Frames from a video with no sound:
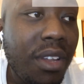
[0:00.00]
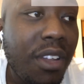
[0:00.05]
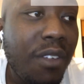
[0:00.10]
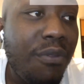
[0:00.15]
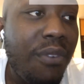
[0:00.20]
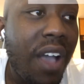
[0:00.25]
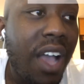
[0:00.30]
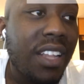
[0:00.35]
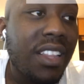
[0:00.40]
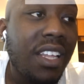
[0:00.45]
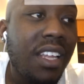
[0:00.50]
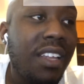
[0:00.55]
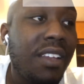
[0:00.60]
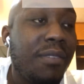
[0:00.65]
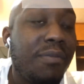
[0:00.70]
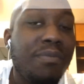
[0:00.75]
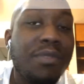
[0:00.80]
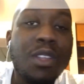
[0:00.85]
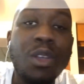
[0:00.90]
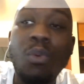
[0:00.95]
and the fact
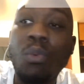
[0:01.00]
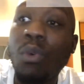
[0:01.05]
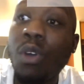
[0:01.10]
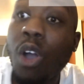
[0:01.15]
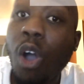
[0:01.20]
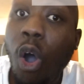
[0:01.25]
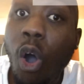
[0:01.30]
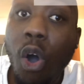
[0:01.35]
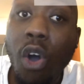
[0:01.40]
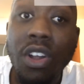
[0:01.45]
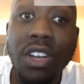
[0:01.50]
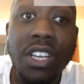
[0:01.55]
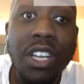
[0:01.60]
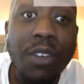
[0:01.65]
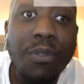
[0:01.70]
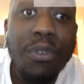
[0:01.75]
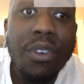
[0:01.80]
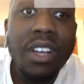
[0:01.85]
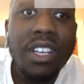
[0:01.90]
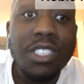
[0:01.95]
that we're all
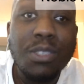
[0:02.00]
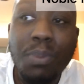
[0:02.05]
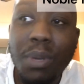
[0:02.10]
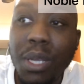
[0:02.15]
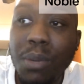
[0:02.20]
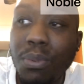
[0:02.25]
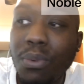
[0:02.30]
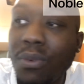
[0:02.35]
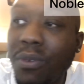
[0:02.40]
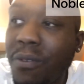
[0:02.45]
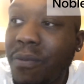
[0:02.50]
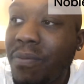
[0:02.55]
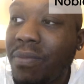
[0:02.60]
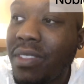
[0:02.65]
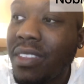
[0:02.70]
different as people,